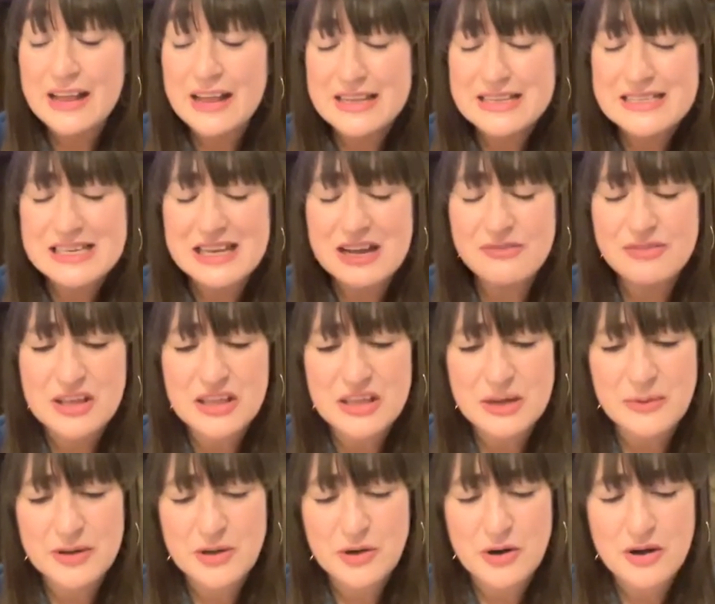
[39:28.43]
There's a lovely thing
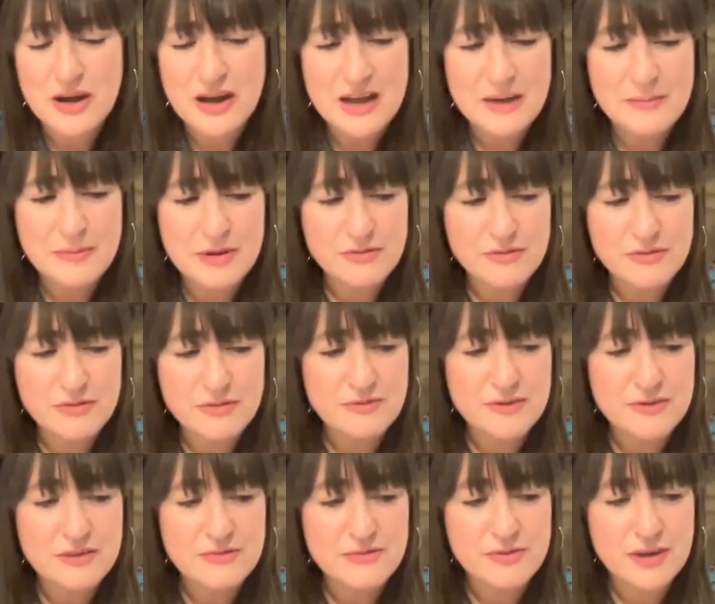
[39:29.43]
when you're,
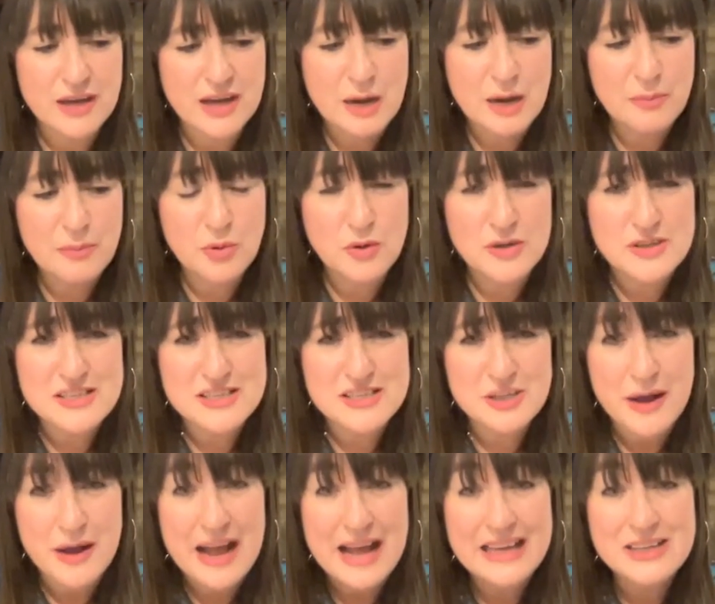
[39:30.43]
if a couple want to
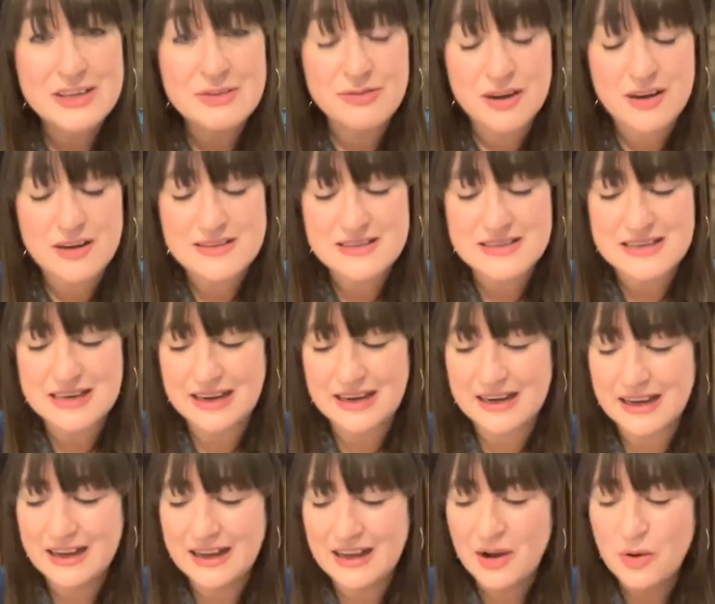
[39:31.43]
do a hand fasting,
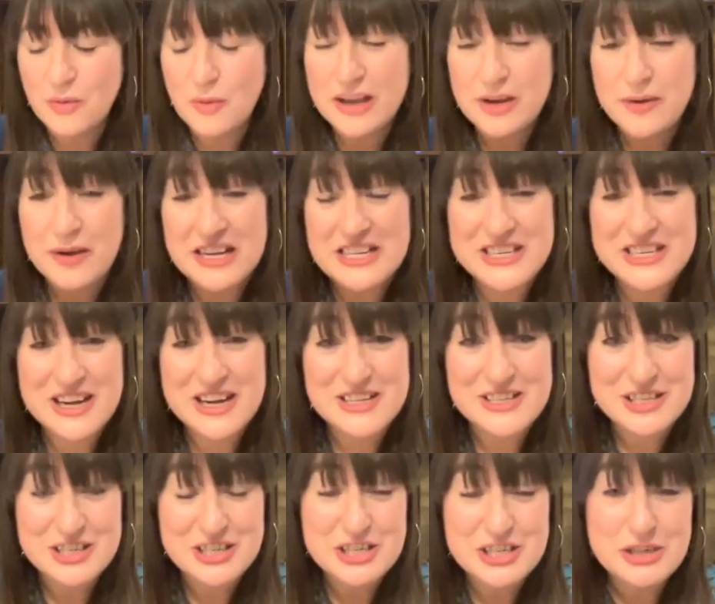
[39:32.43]
where you actually
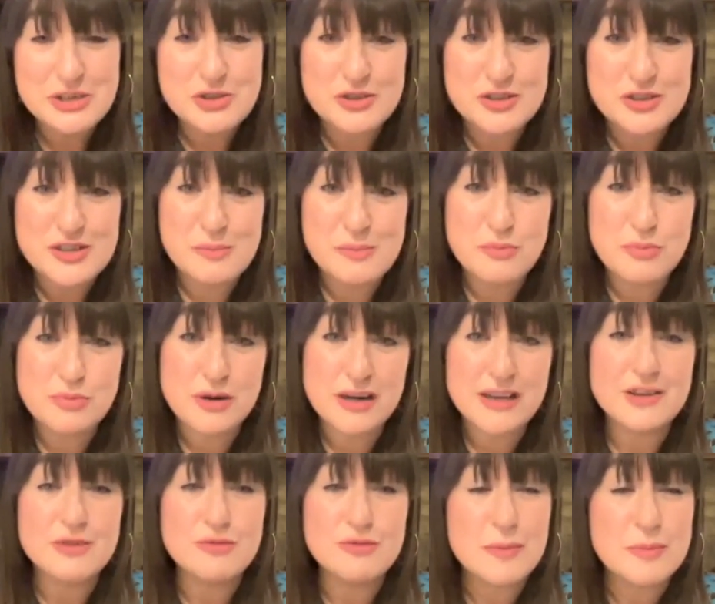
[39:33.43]
ask the children to
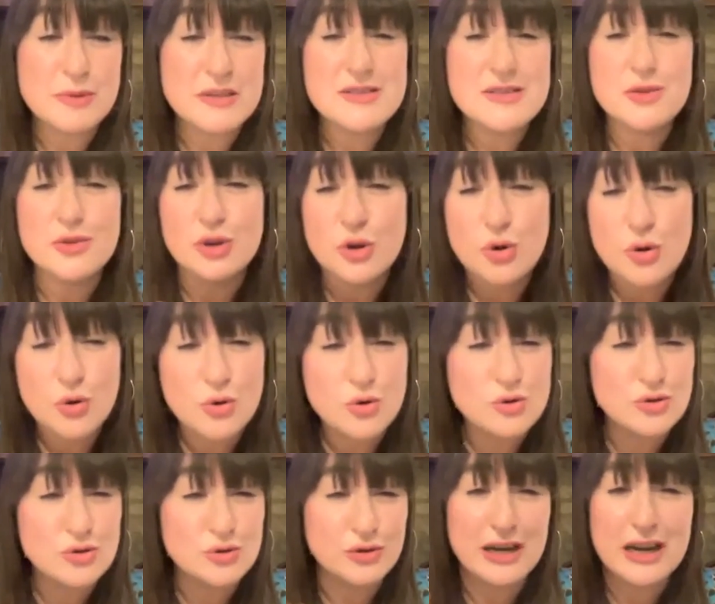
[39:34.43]
bring the ribbons or the
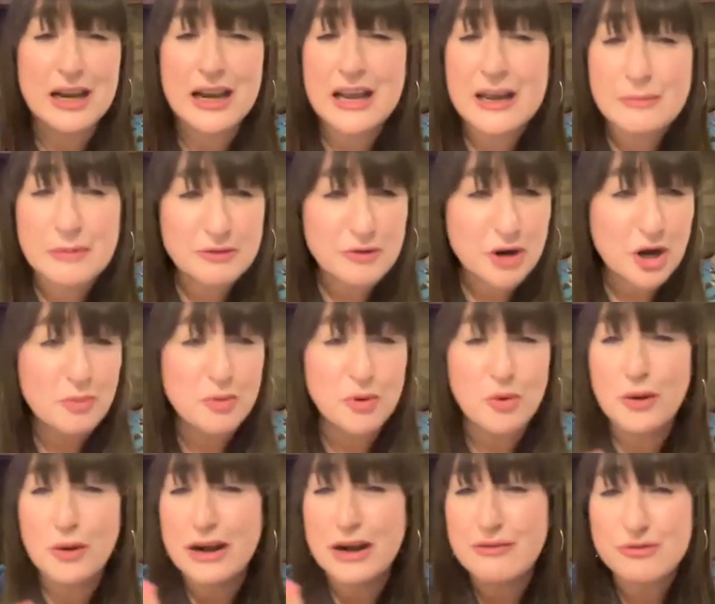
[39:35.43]
cord or the climbing rope or
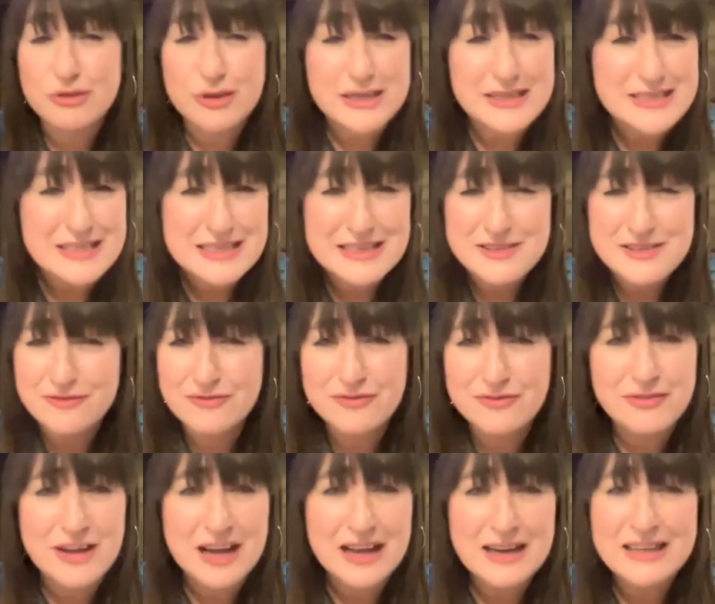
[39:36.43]
whatever it is that's
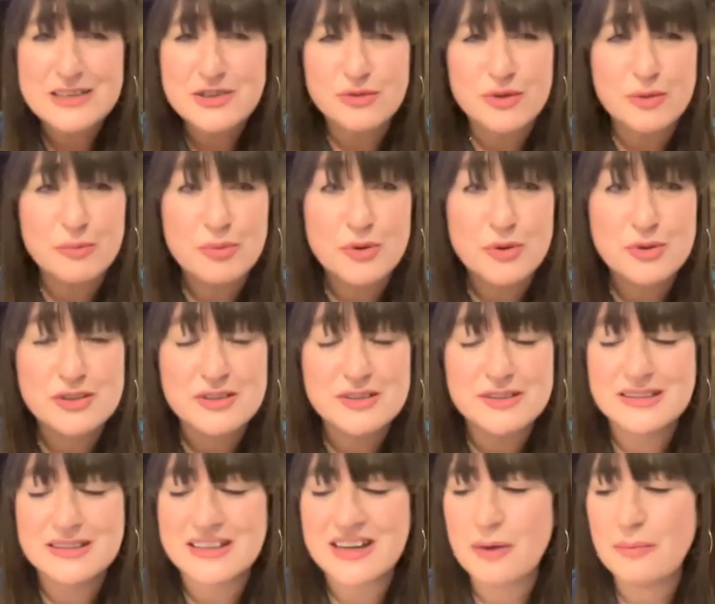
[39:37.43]
valid or important
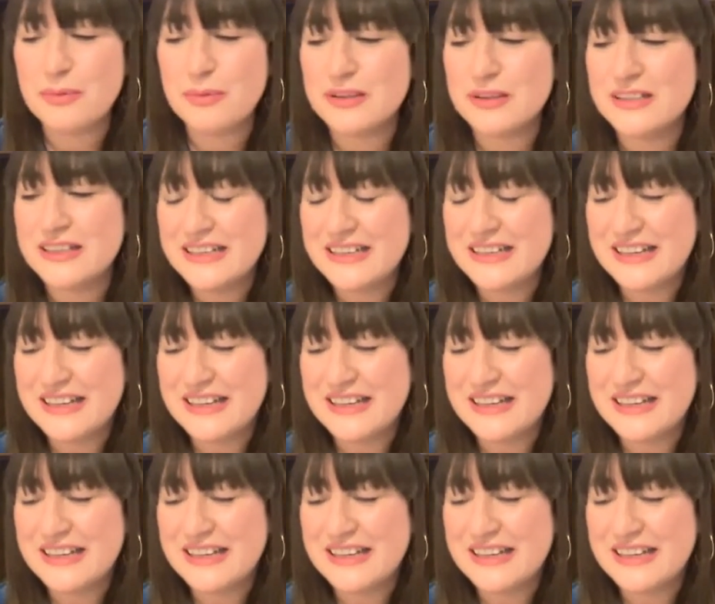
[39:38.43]
to the couple.